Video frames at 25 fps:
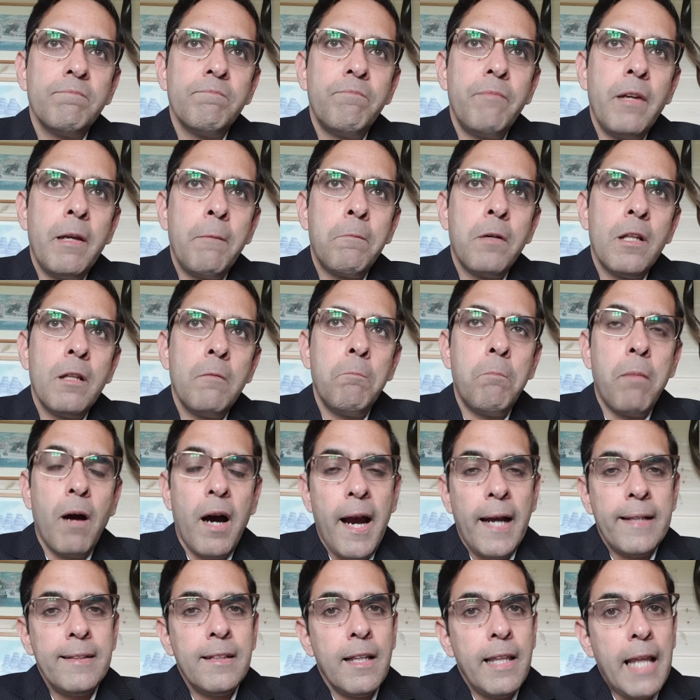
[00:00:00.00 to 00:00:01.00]
people
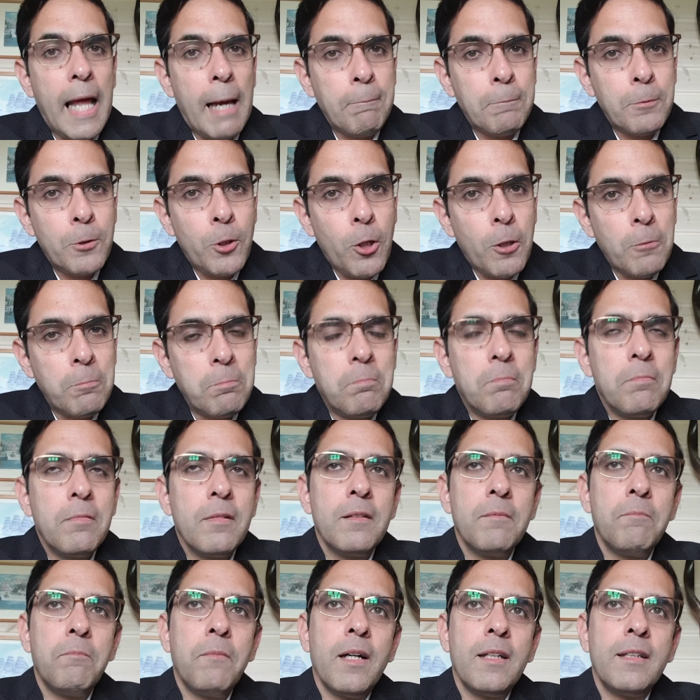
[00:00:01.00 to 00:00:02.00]
buy the laptop,
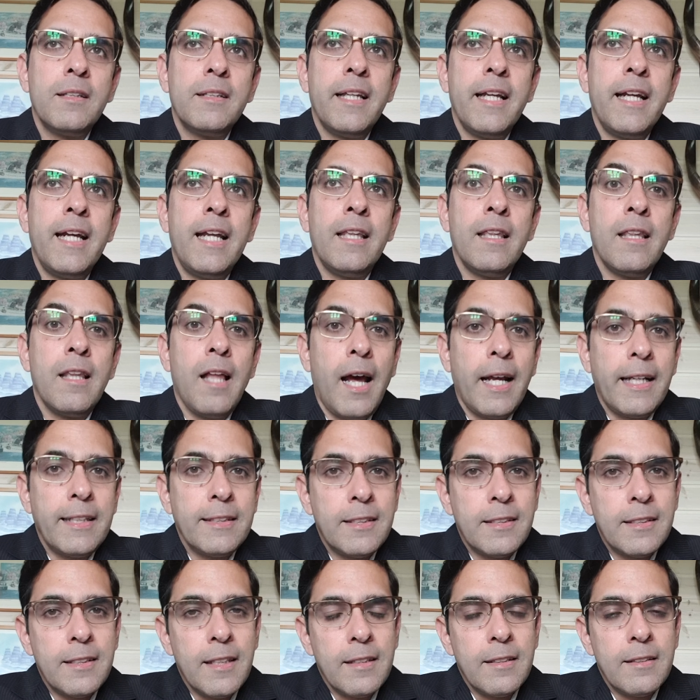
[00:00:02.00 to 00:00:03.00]
but they
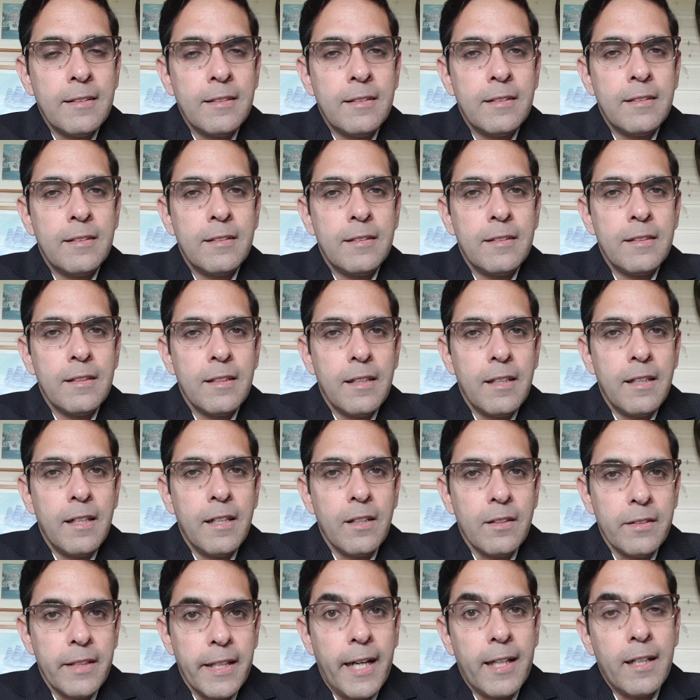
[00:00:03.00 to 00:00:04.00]
license,
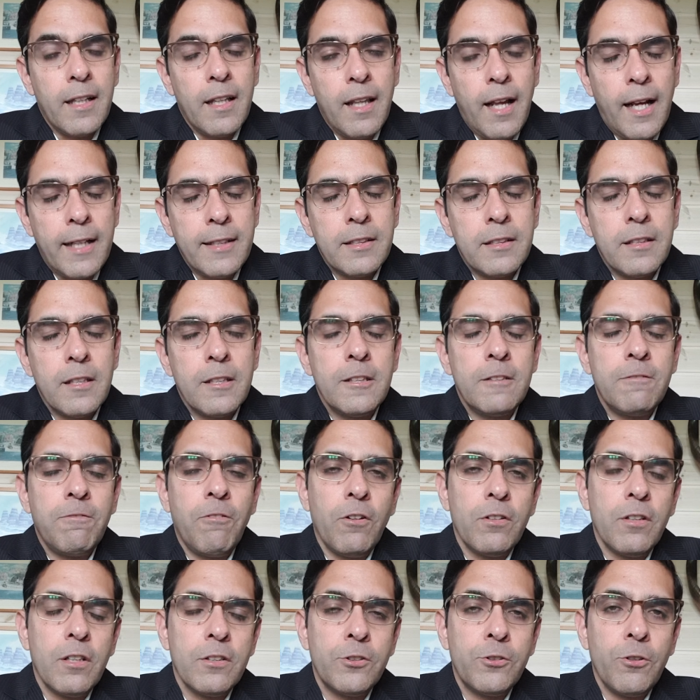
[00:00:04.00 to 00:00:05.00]
they get a license
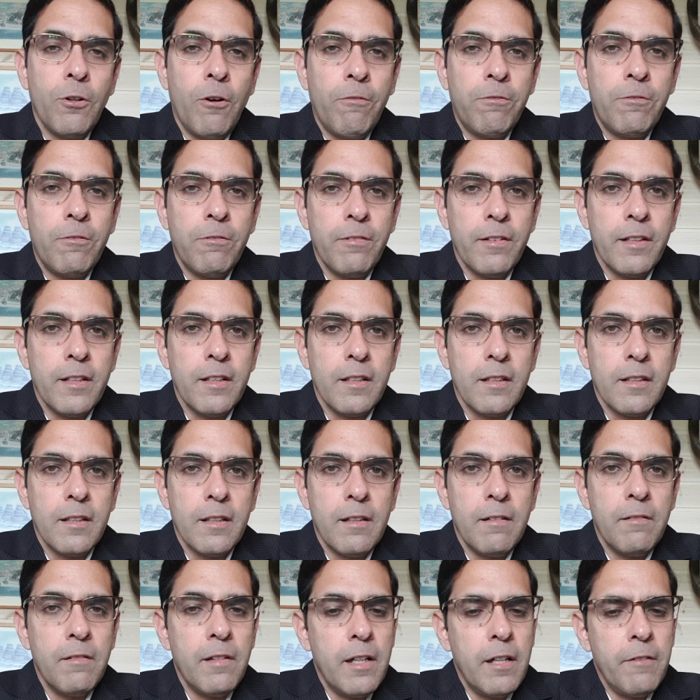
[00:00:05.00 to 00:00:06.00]
for the software.
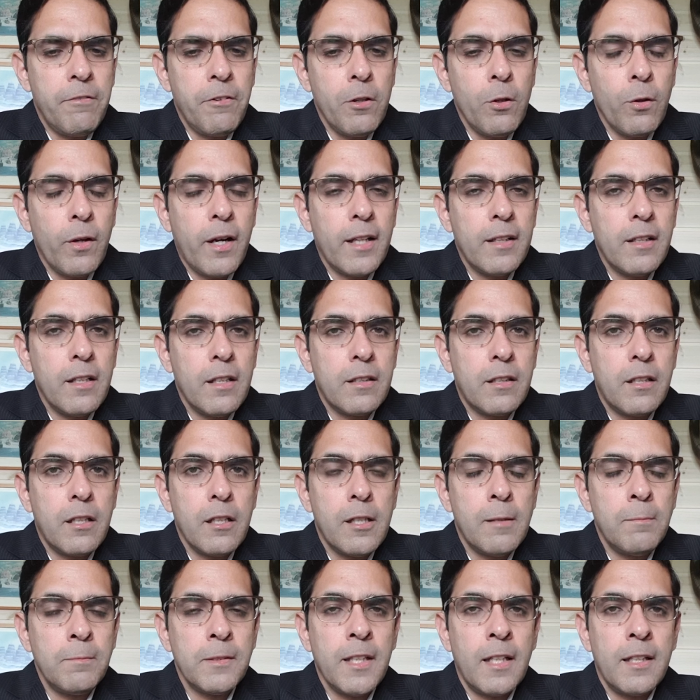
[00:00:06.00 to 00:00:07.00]
If you look at the
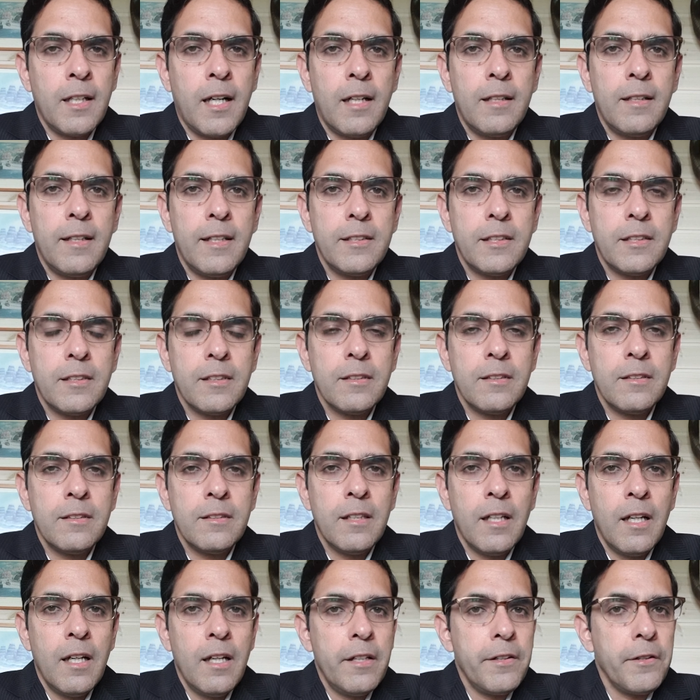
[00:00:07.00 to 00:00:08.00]
terms and conditions,
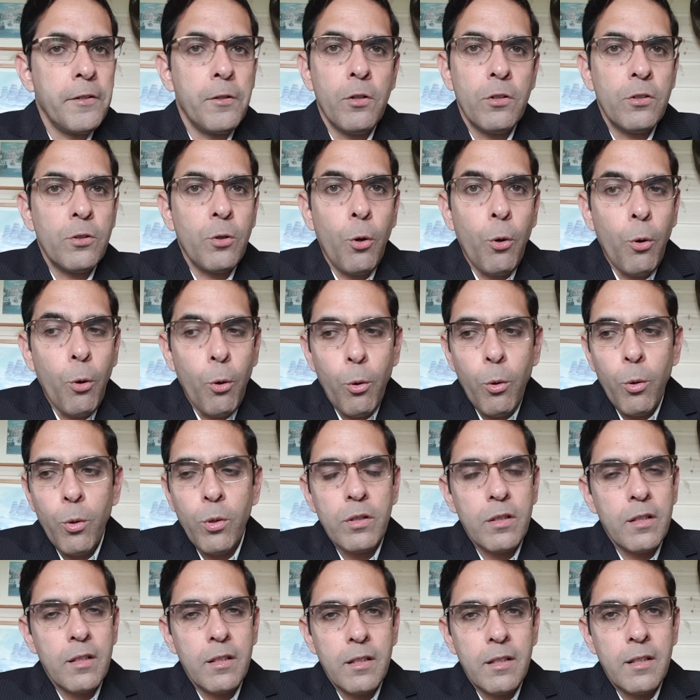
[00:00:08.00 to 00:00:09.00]
you don't
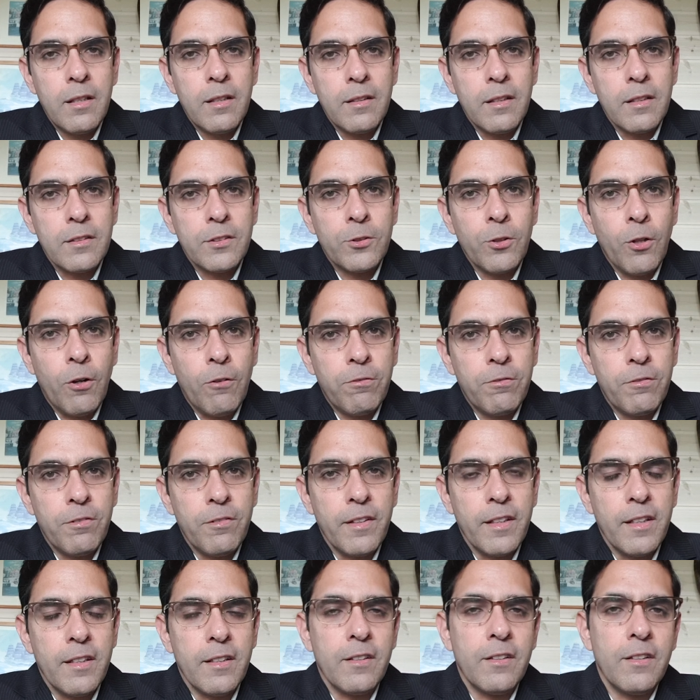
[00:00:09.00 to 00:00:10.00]
own the
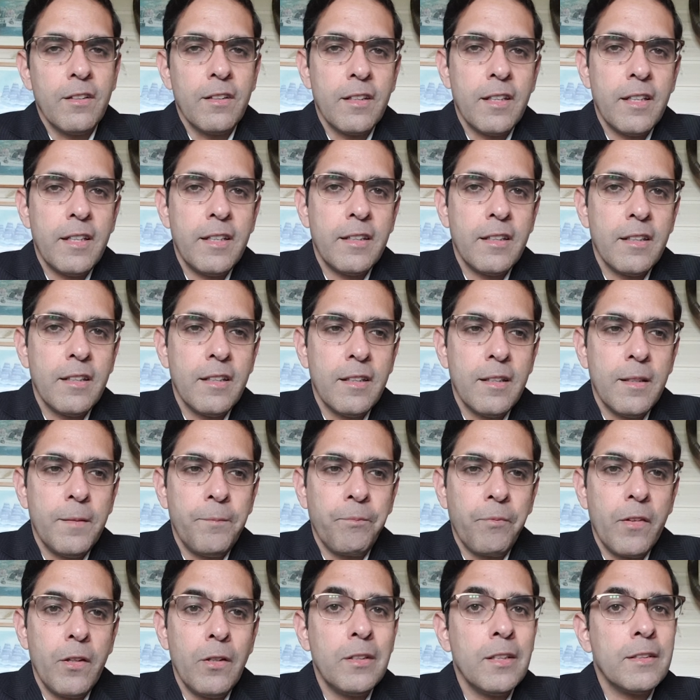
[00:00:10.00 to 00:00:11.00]
software, all right?
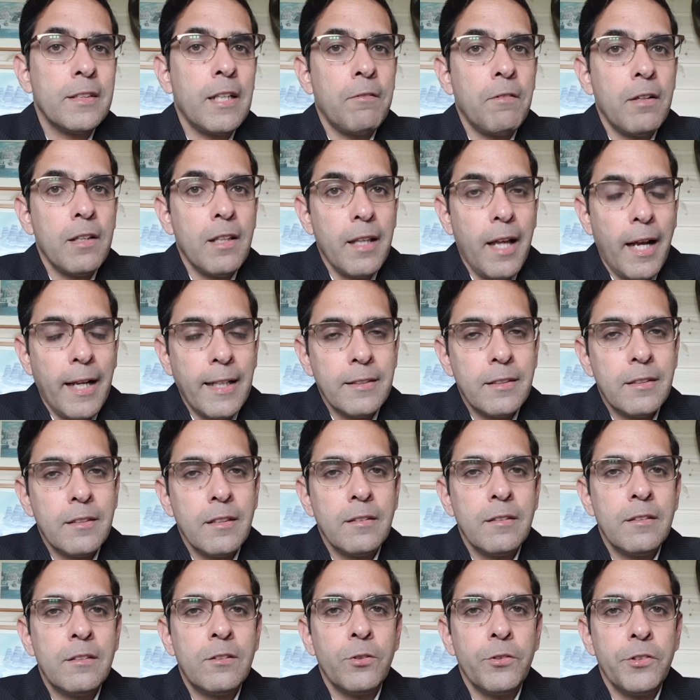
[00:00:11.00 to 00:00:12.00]
You just have a
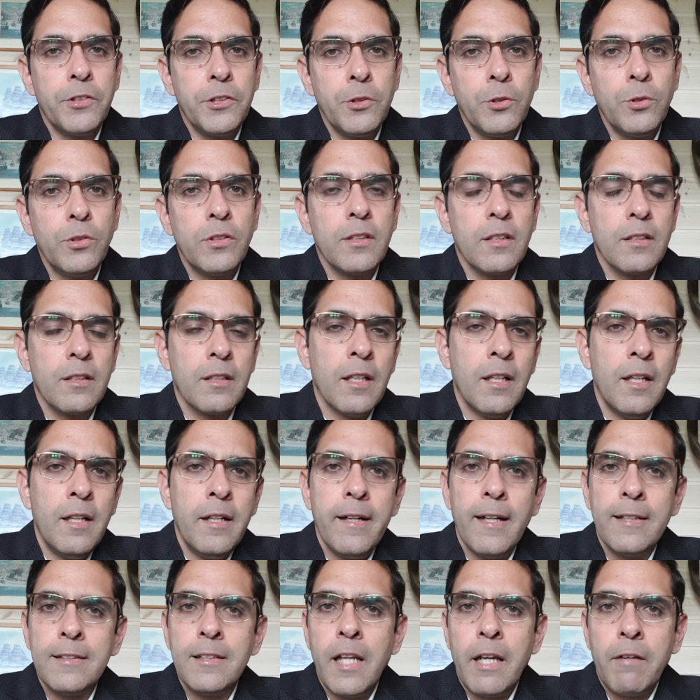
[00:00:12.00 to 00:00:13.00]
license to use it.
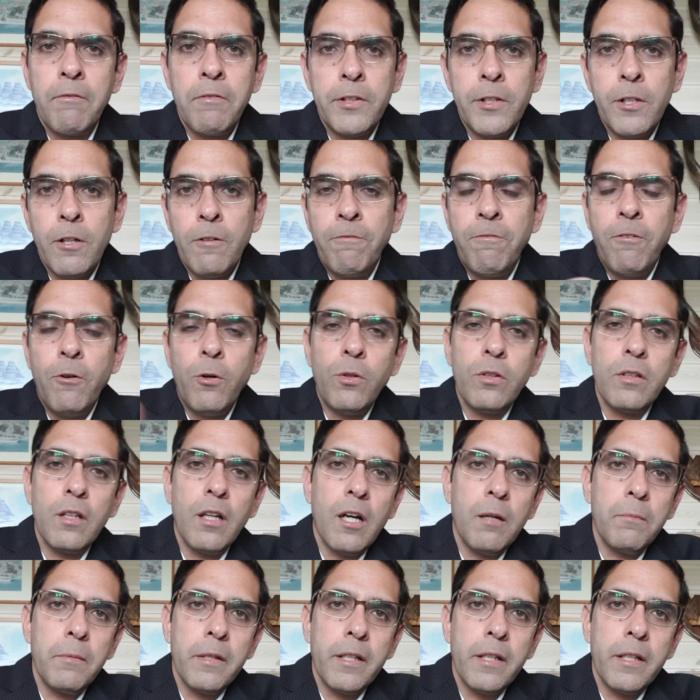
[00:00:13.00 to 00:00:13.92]
It's like with your phone.